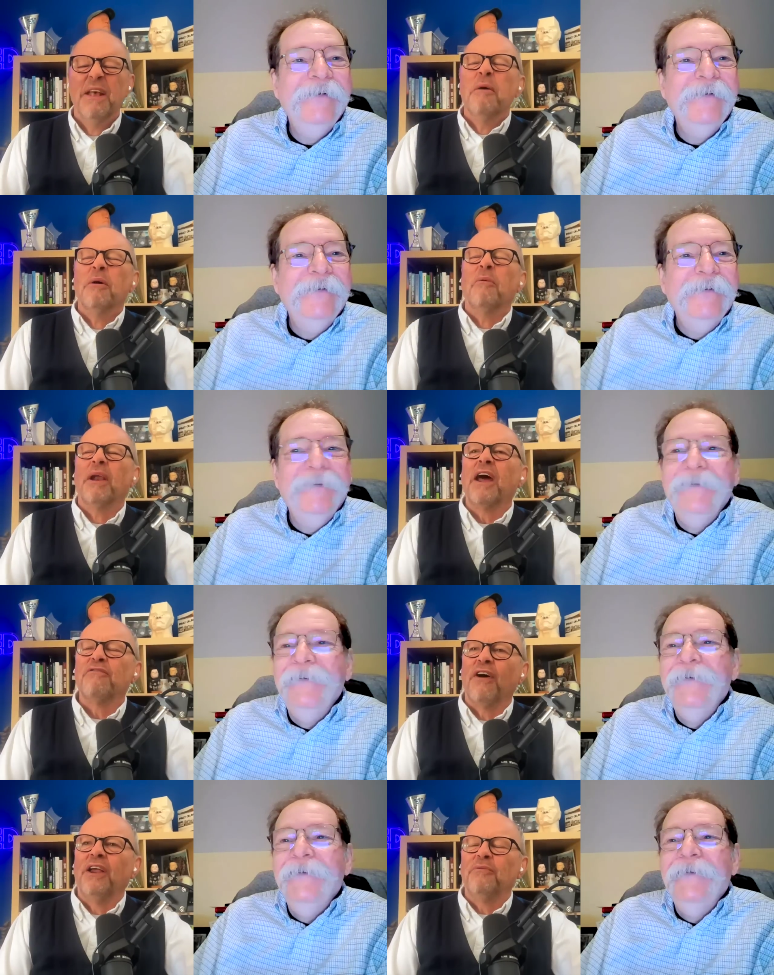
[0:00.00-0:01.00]
Speaker 1: But what I
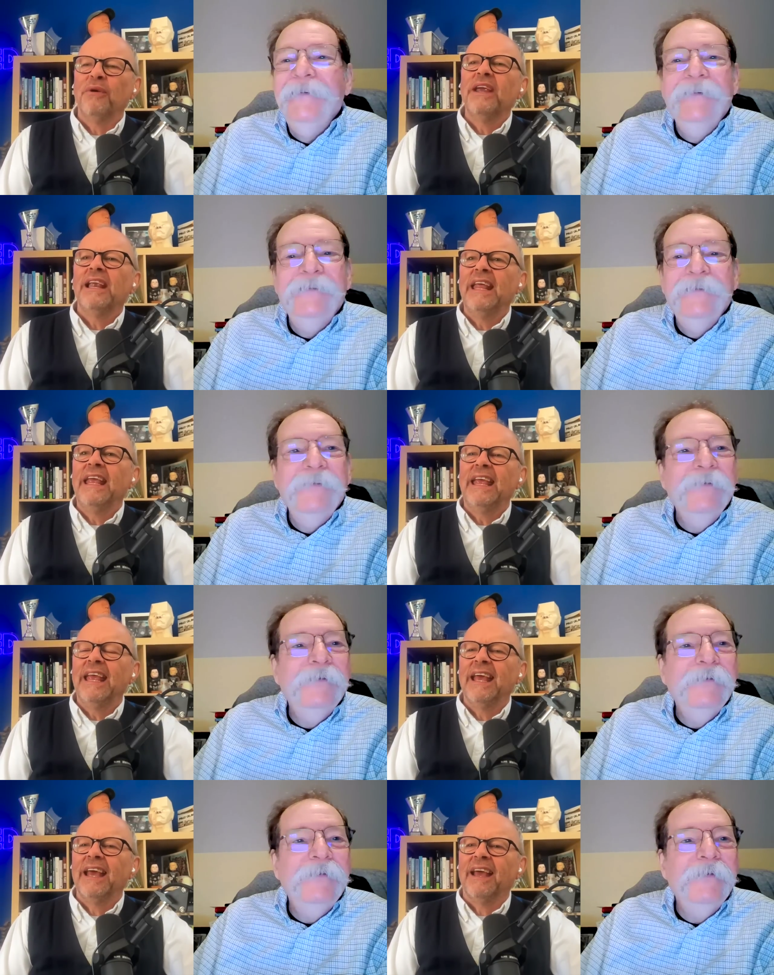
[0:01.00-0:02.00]
find
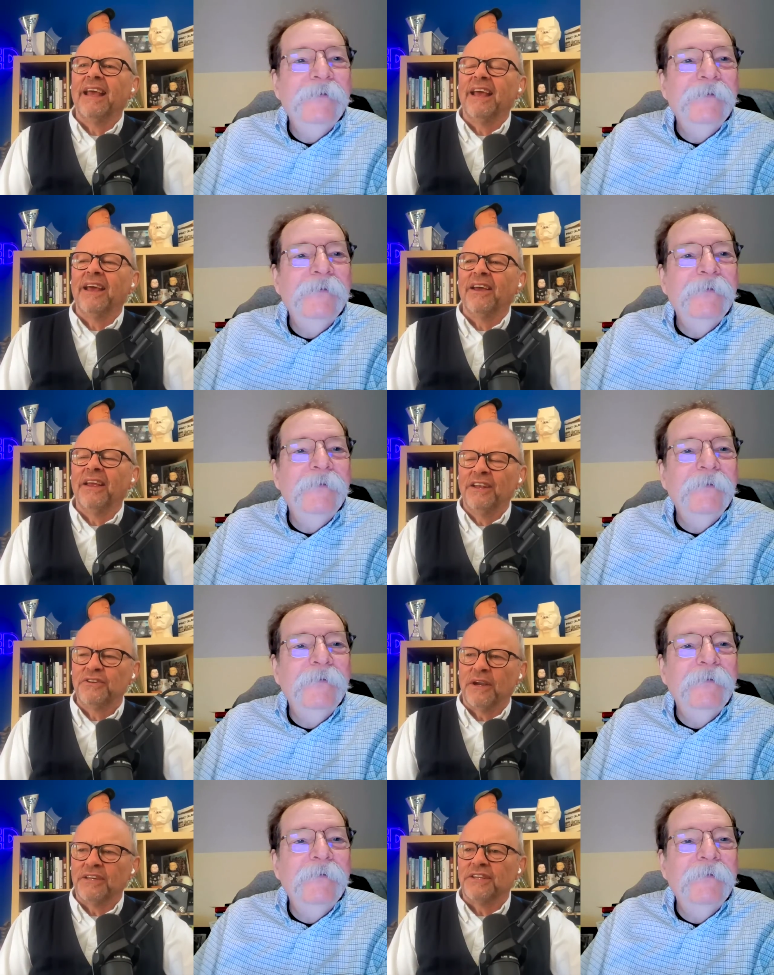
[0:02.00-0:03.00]
really uh,
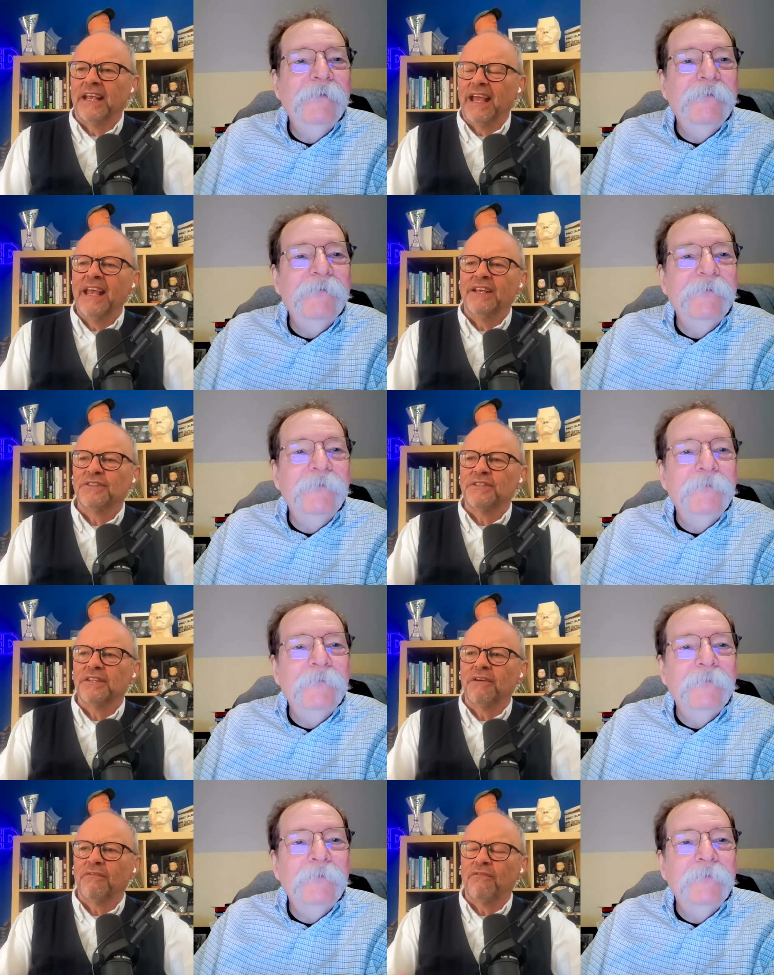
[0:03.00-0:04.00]
interesting is
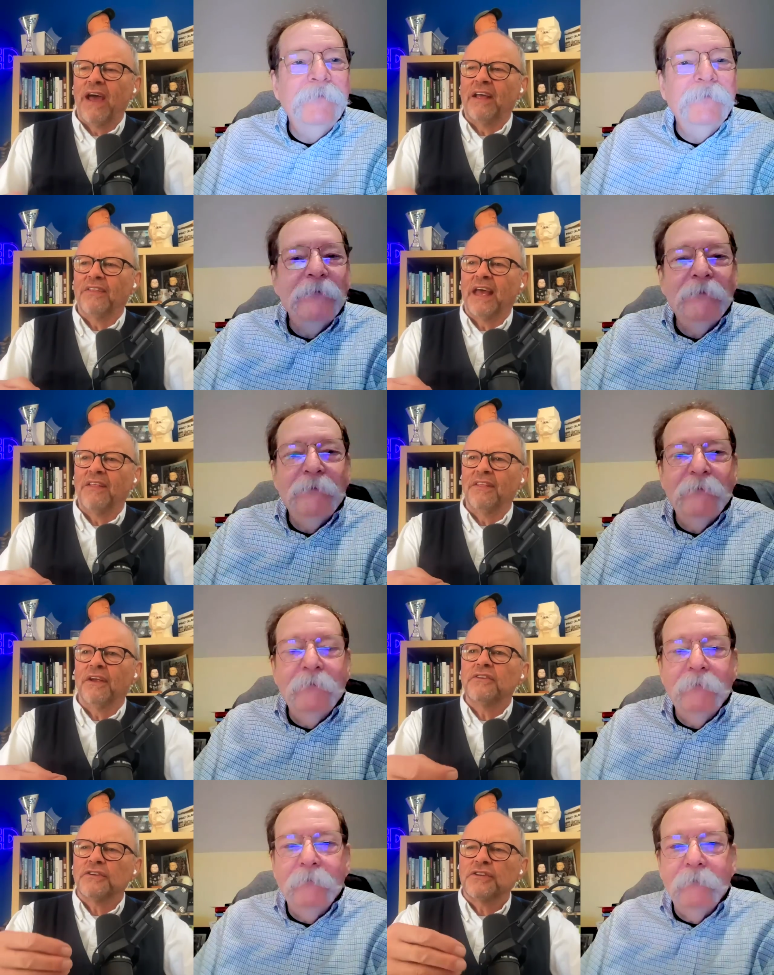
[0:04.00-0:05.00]
the fact that
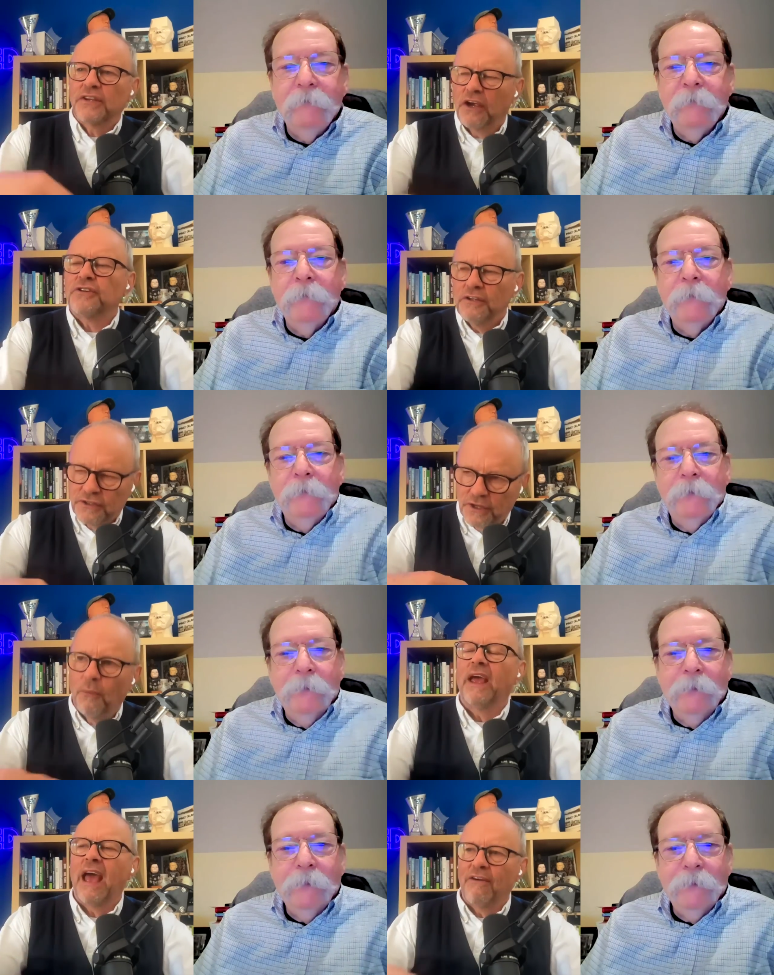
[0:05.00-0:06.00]
the discussions that
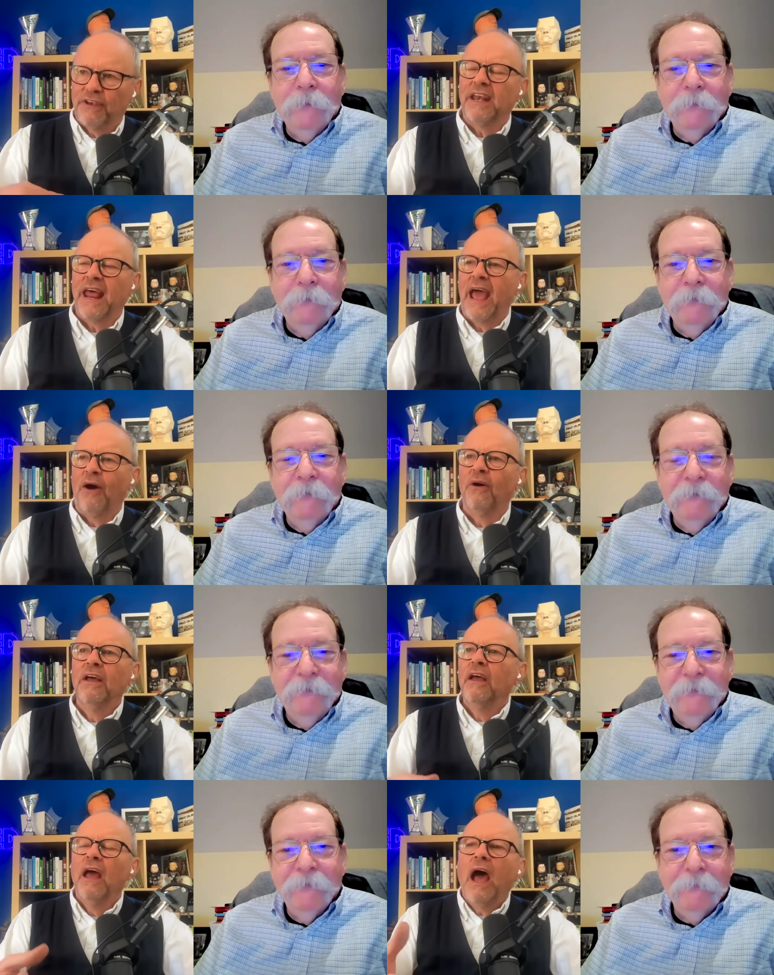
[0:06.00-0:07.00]
we're having now
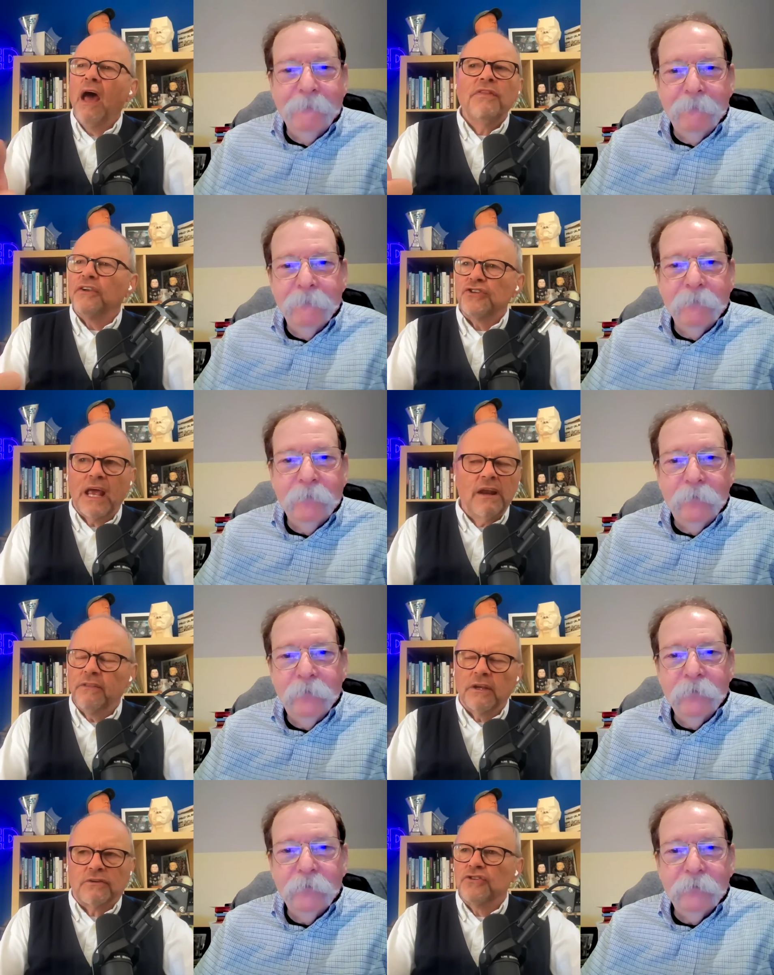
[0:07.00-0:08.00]
and the,
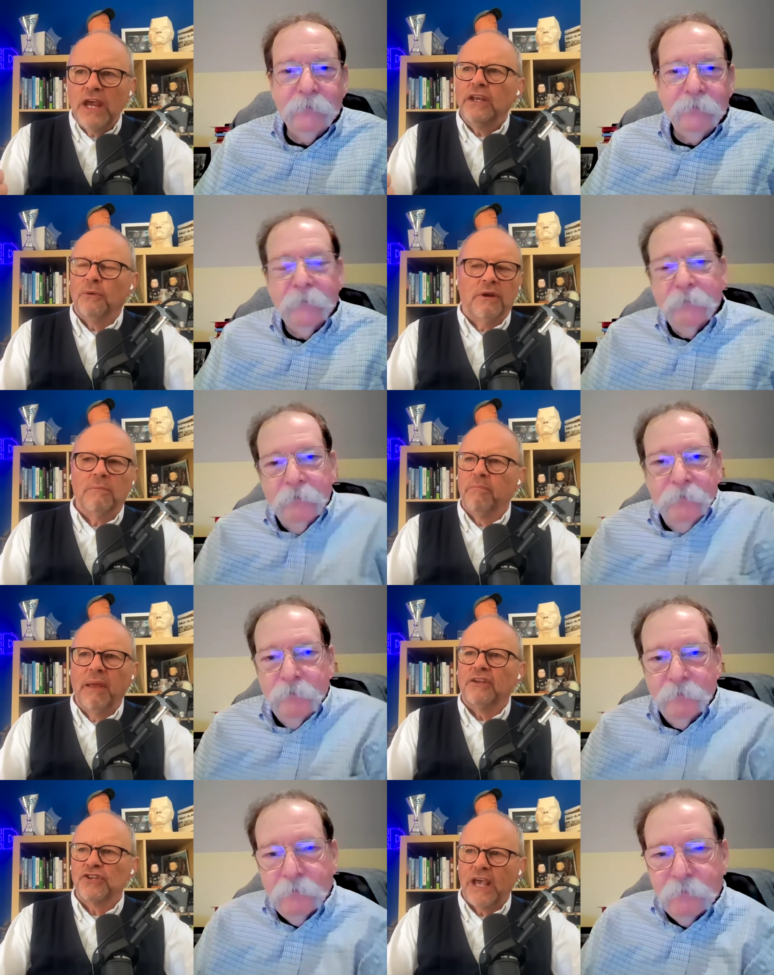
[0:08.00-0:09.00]
the genuine
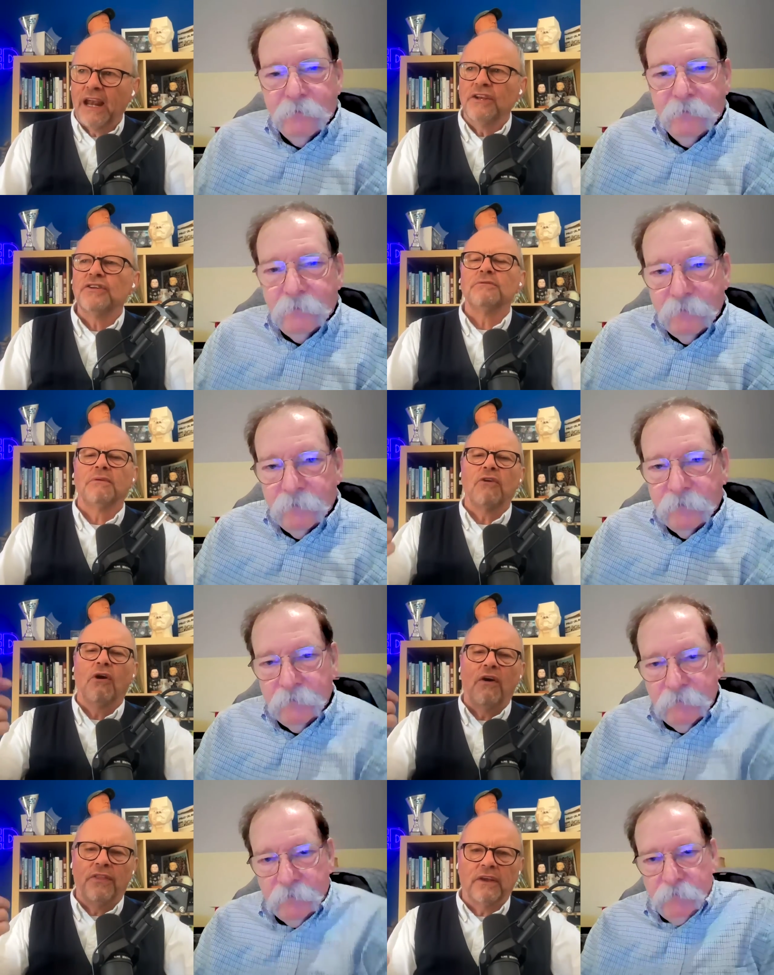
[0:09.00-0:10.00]
big challenges we've
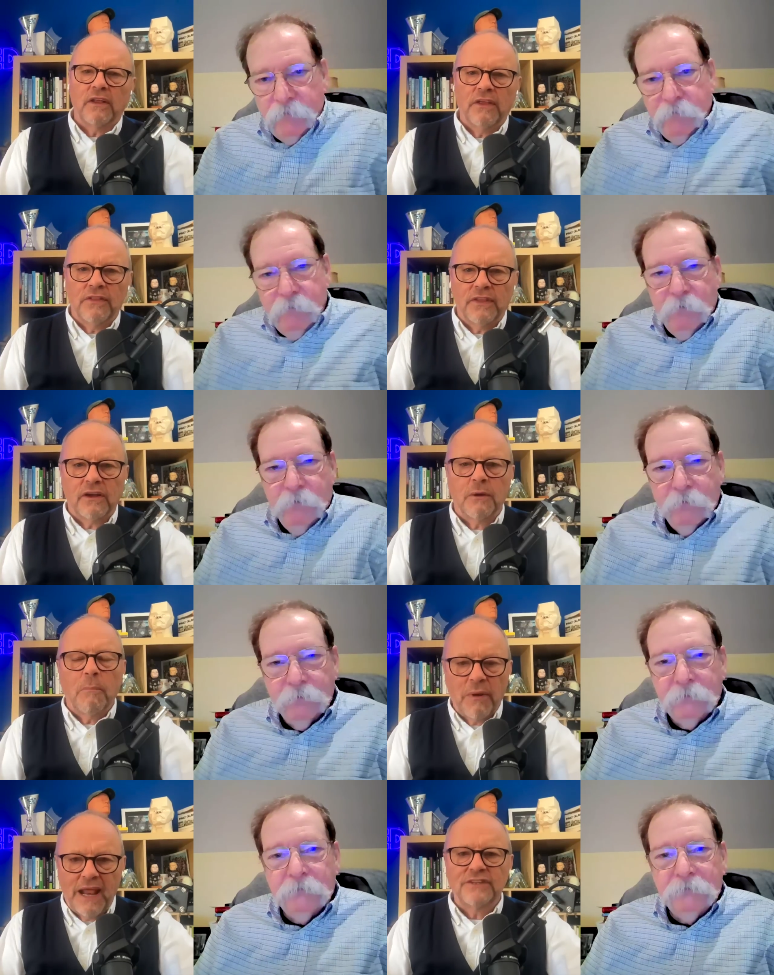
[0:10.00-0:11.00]
got and the, and the
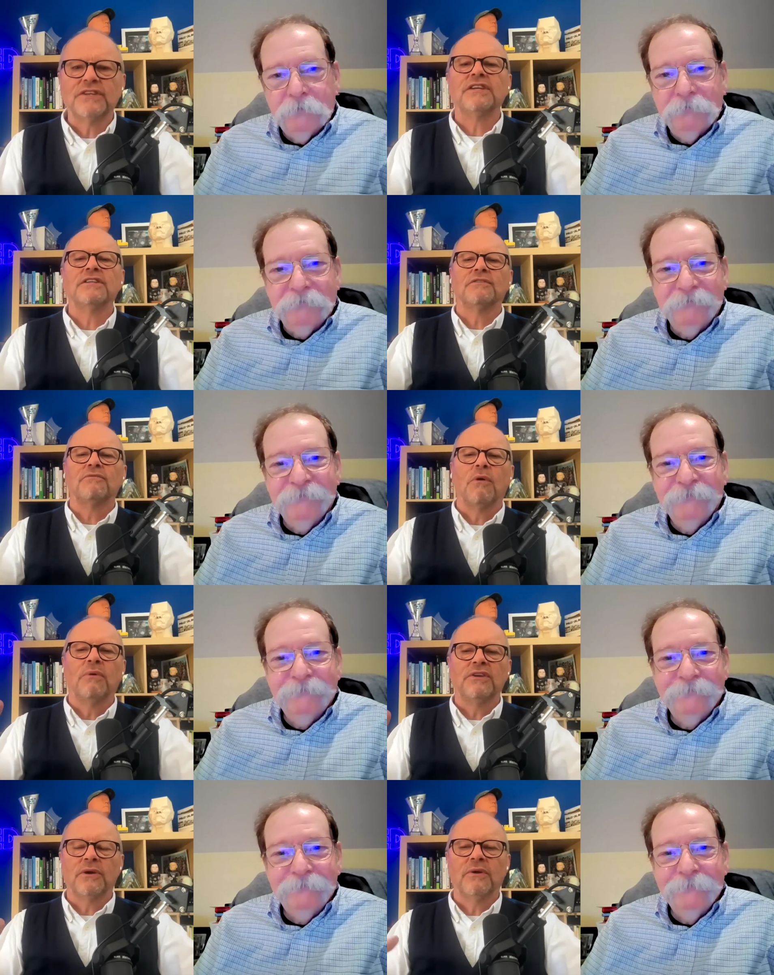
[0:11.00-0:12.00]
complexities of what
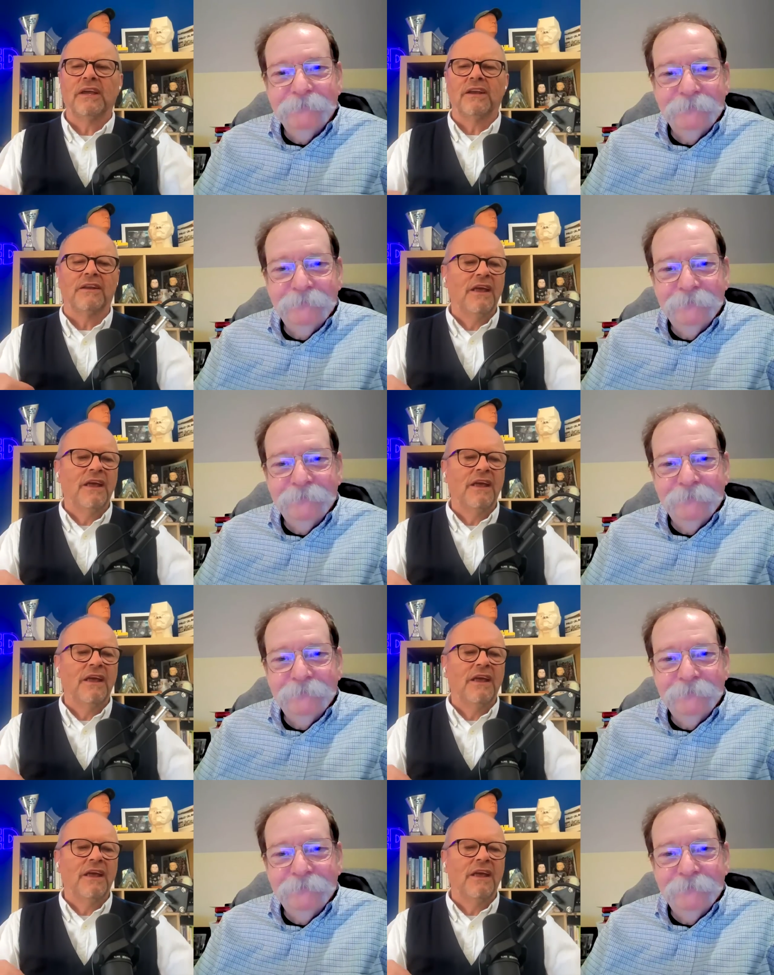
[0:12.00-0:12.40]
we're doing and